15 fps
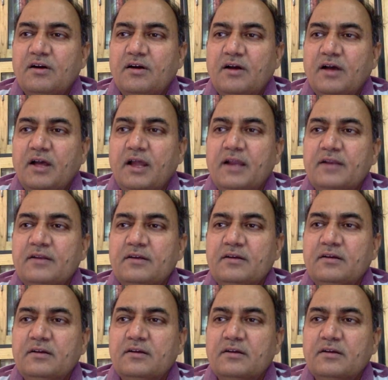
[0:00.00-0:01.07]
and
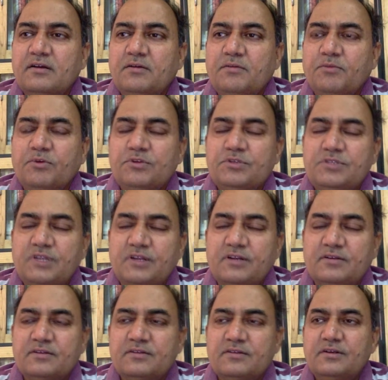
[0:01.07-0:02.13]
Boston.
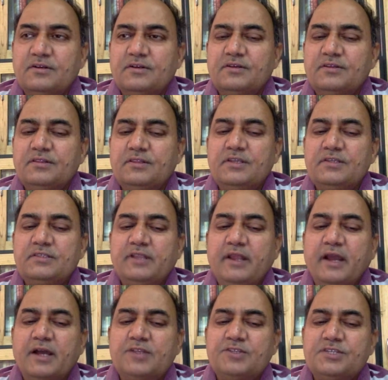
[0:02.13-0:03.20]
These three
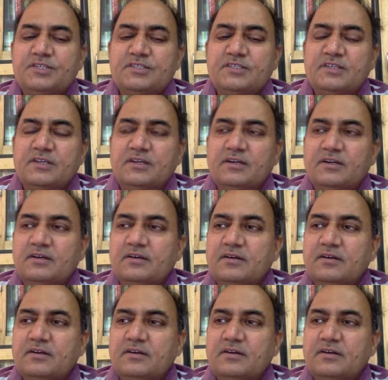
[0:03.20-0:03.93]
hunches uh,